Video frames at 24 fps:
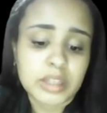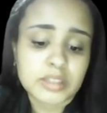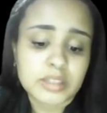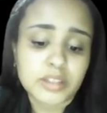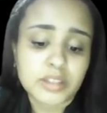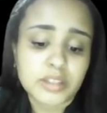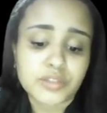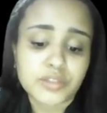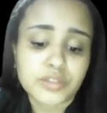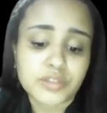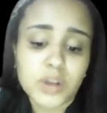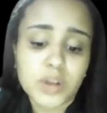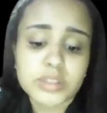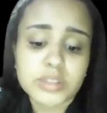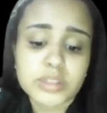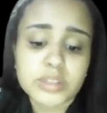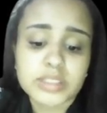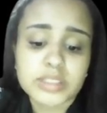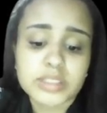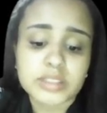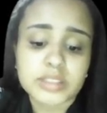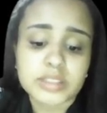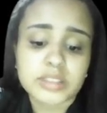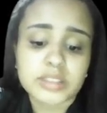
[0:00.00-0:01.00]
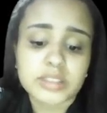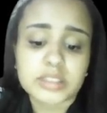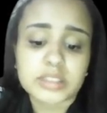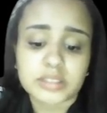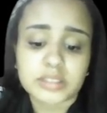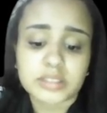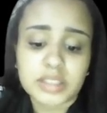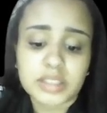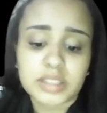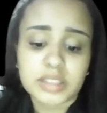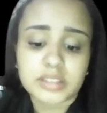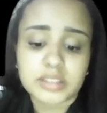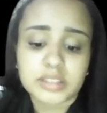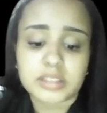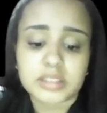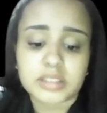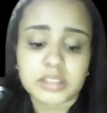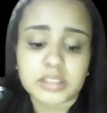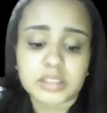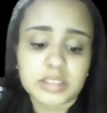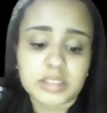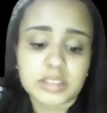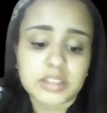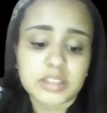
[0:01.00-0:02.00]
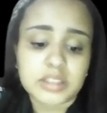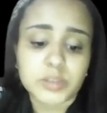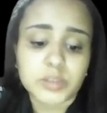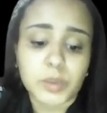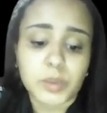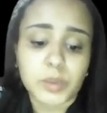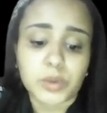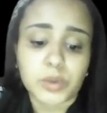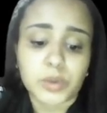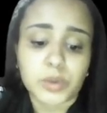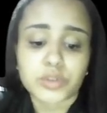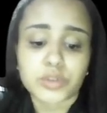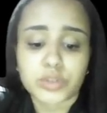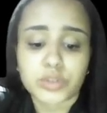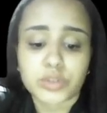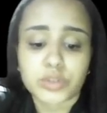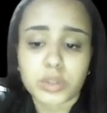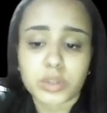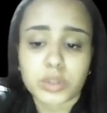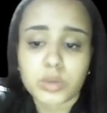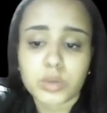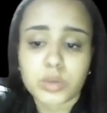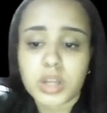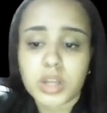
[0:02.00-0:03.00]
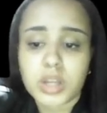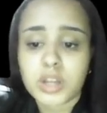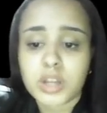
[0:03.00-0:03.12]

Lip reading: The fluorescence intensity is proportional